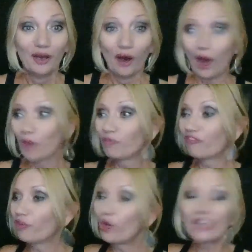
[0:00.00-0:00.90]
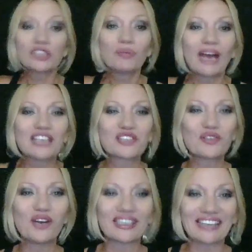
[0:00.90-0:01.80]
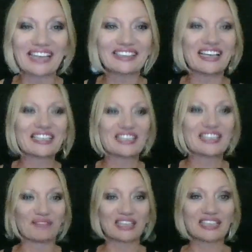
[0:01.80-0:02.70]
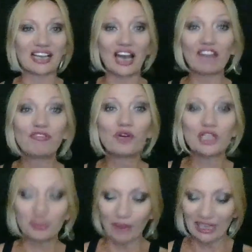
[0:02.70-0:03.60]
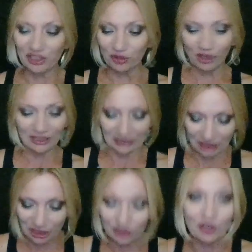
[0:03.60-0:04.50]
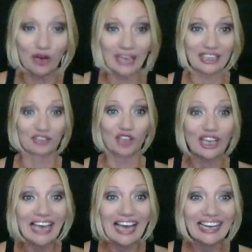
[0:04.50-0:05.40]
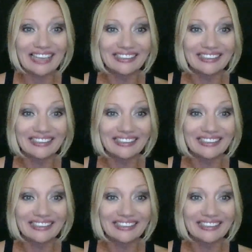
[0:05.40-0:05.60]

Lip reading: I forged my sword. Like last time I said, I forged my sword just so I can look at